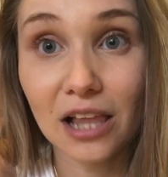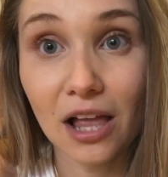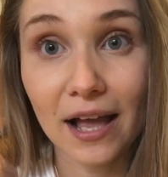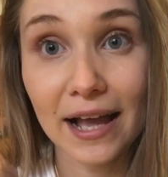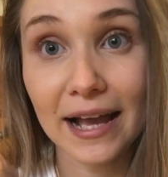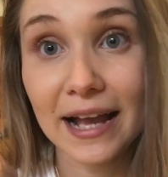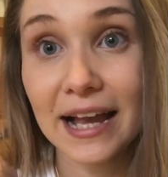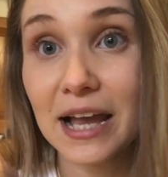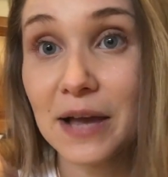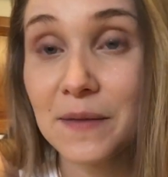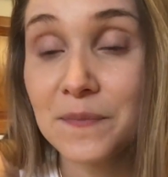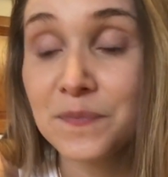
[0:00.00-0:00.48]

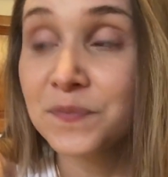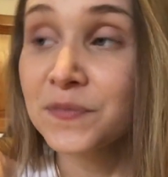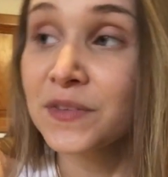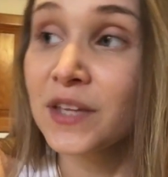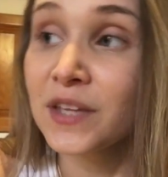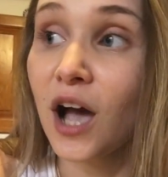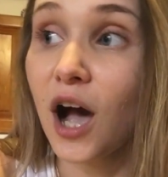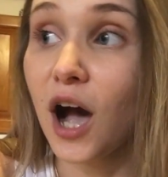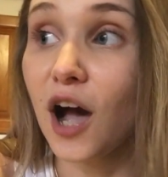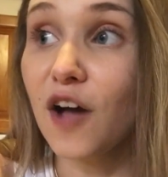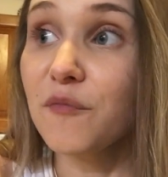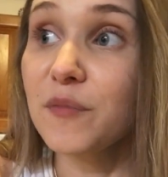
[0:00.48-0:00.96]
Like
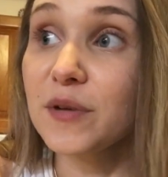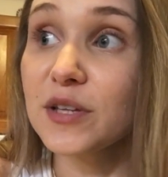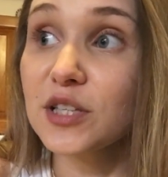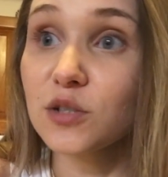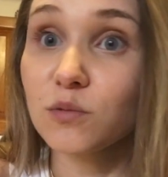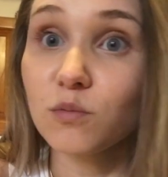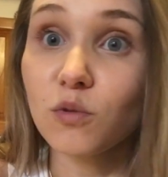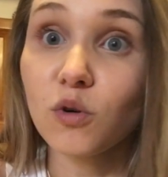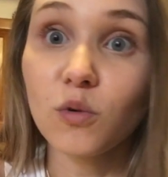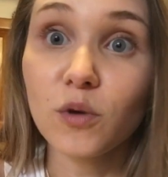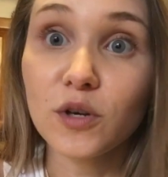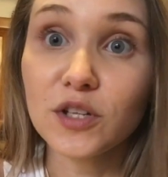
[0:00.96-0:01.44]
I've been
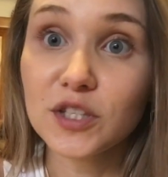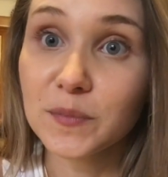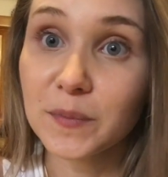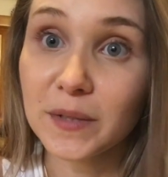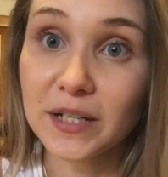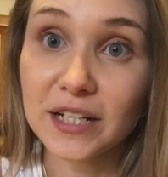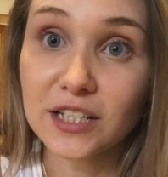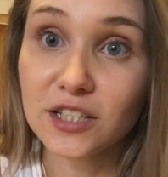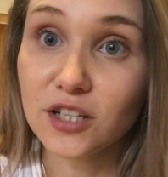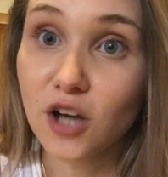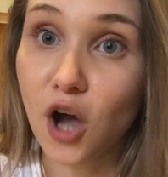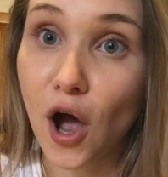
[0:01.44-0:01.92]
to Woolworths
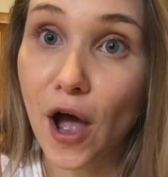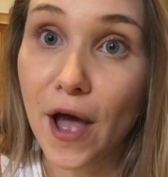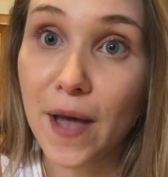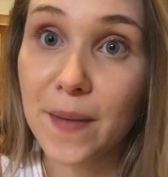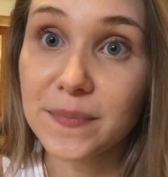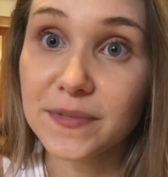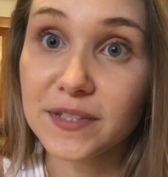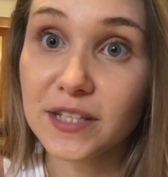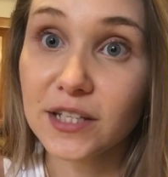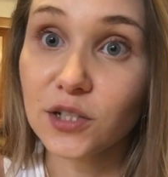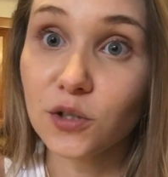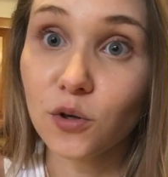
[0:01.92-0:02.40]
many
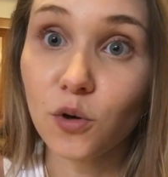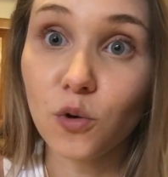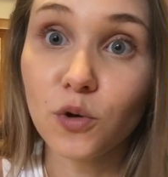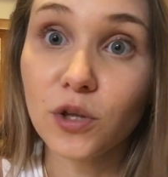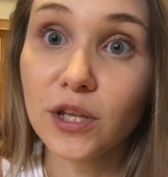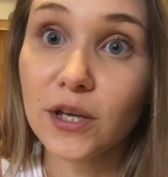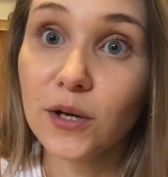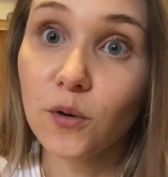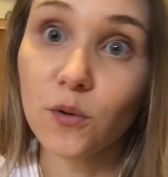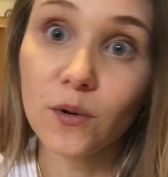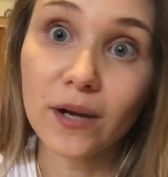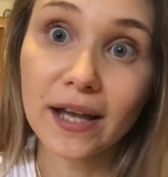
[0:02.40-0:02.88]
times and
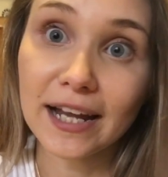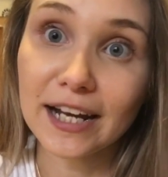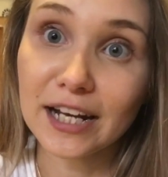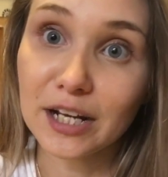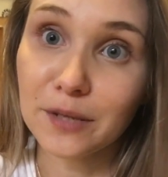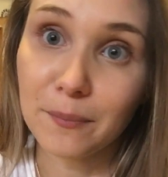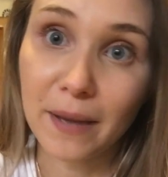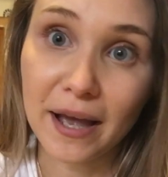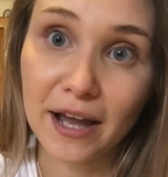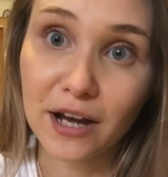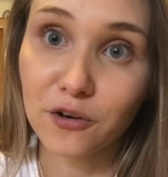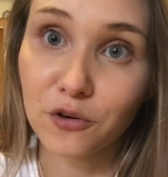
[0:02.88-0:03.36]
all their
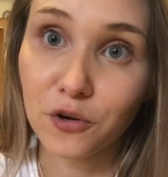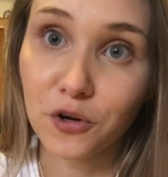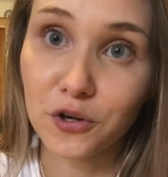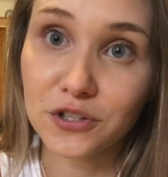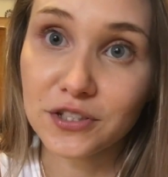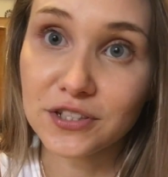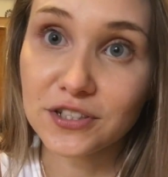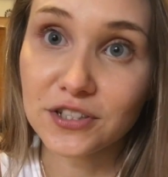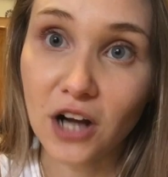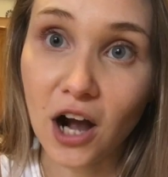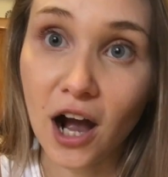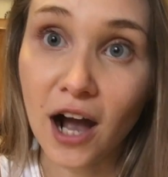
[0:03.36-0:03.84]
organic macro
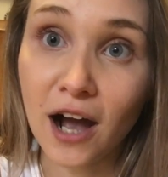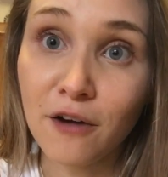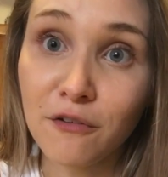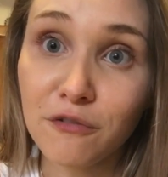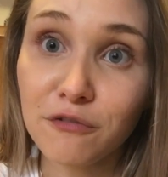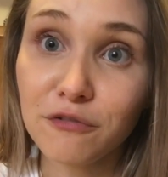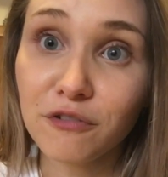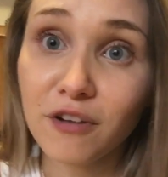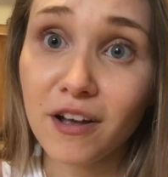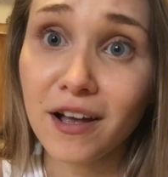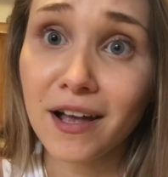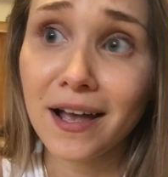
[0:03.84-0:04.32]

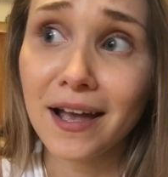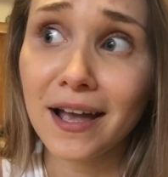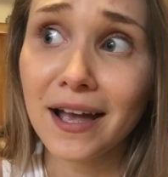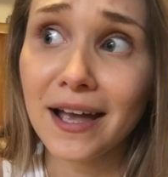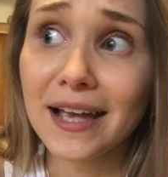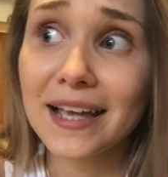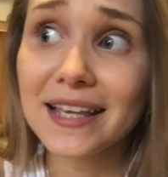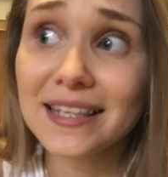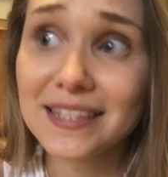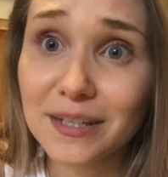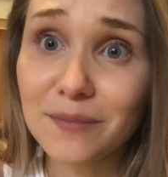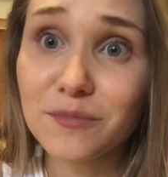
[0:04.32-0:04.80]
stuff
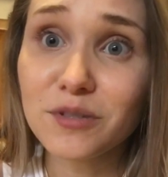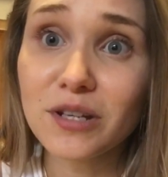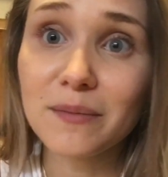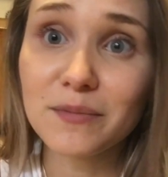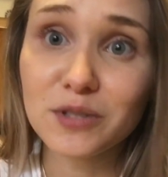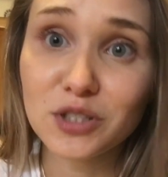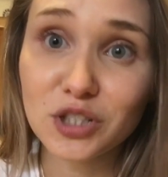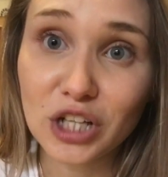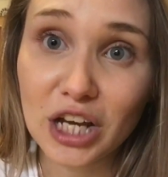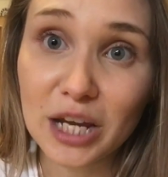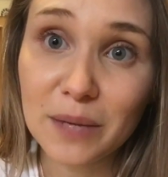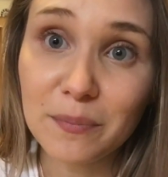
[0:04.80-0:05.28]
is
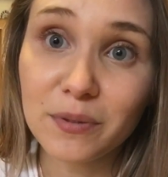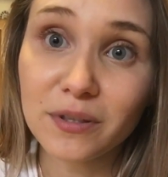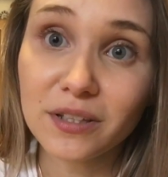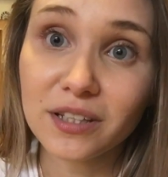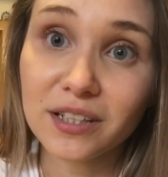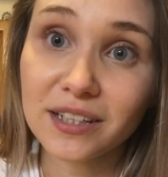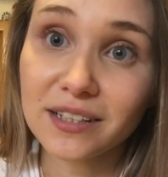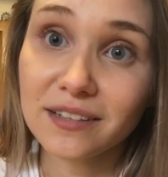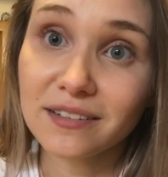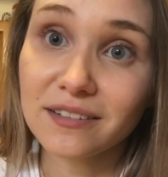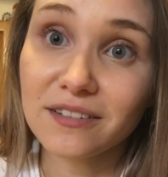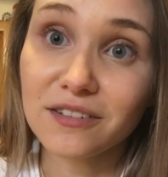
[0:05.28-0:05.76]
sometimes cheaper
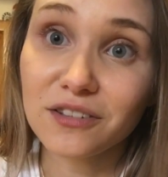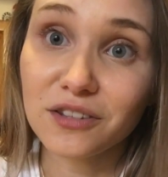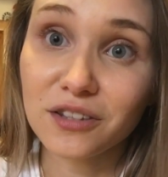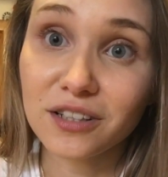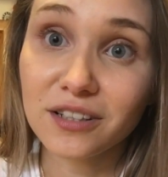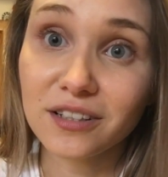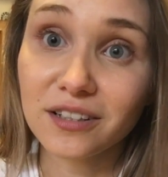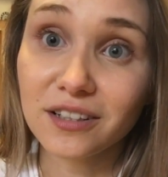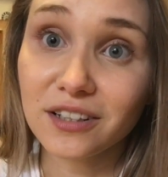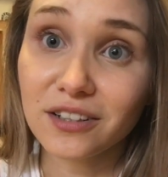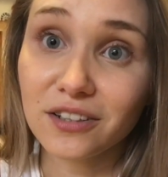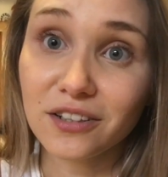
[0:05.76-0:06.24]
than
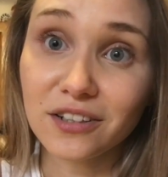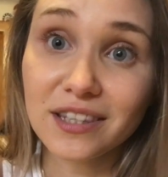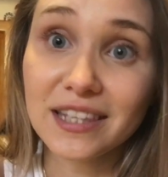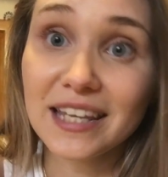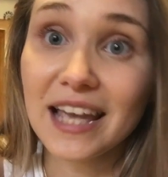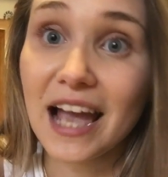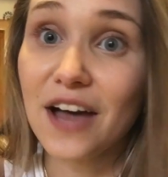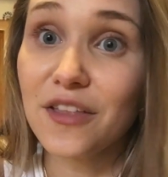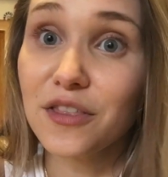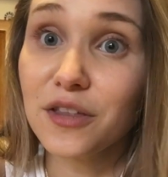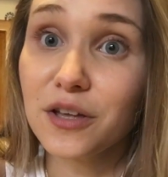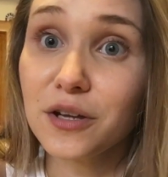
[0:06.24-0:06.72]
the, you know,
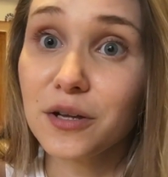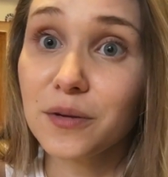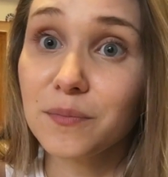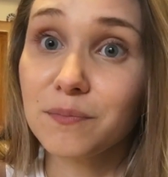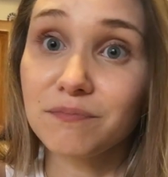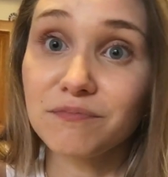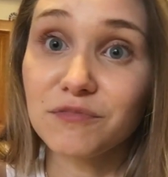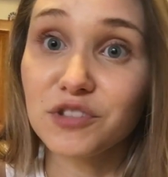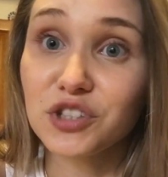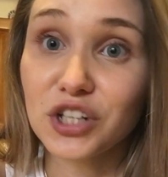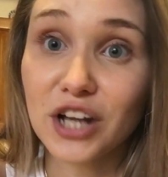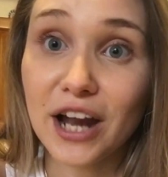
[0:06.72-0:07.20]
the other
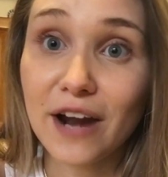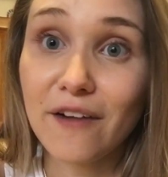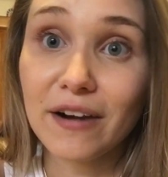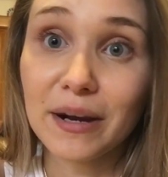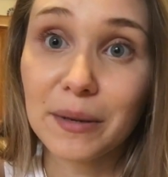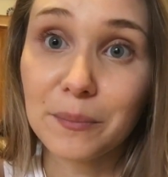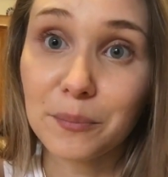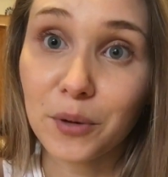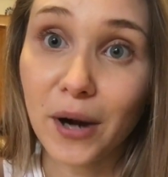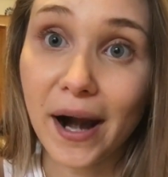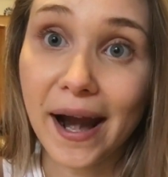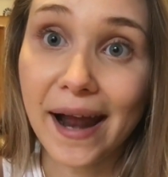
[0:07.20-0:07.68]

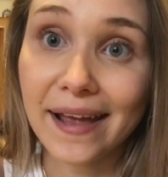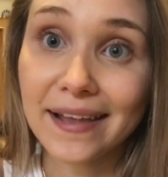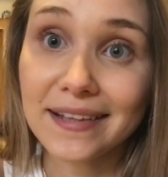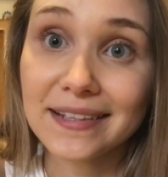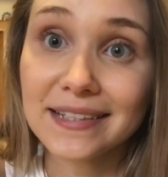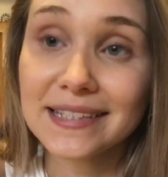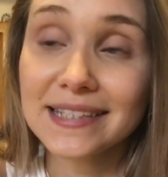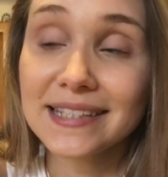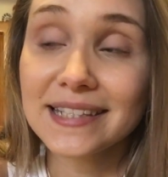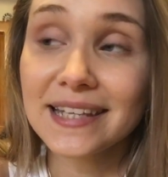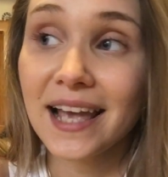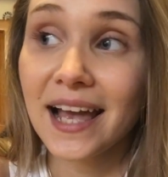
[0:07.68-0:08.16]
generic
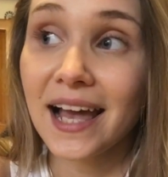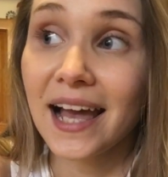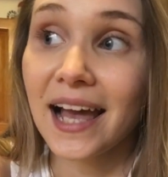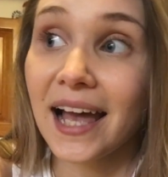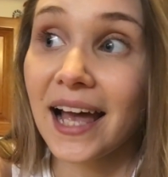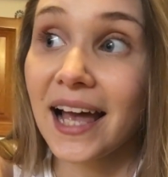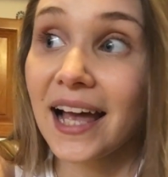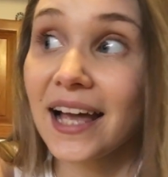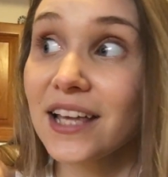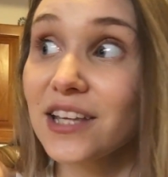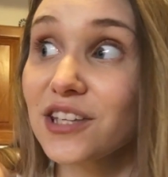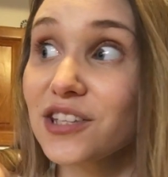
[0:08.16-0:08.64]
brands.
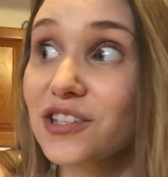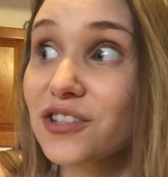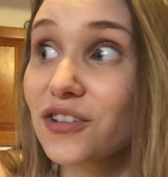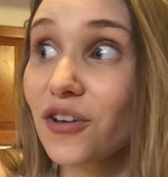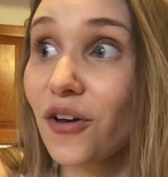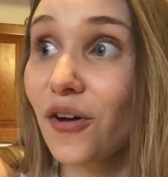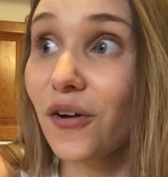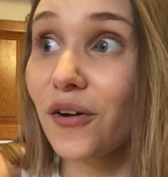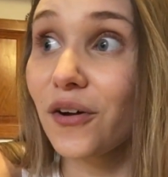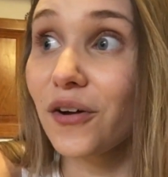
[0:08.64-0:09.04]
So